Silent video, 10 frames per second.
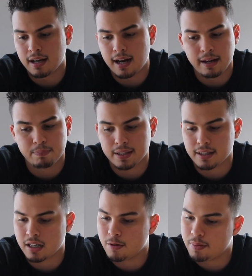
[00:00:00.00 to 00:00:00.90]
I picked
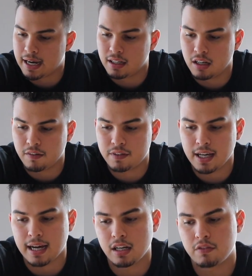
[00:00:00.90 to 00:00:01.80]
it up. I loved it.
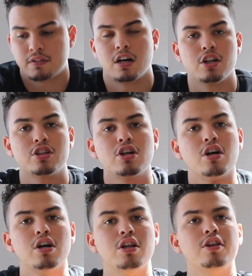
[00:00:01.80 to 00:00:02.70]
I loved
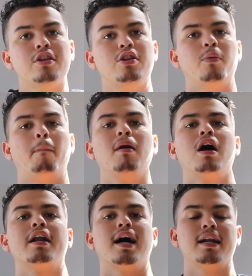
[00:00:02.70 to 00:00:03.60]
the
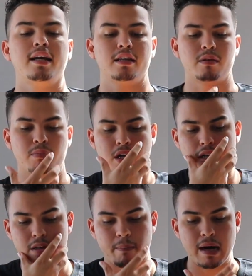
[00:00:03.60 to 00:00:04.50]
blood on it, the blood
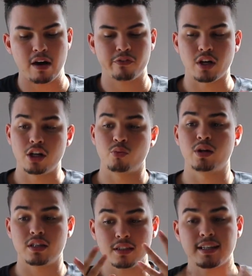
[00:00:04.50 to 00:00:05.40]
in the mouth. The other
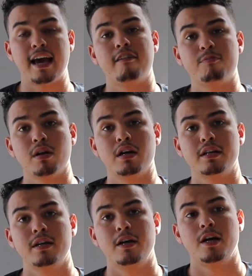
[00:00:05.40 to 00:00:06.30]
one doesn't have blood,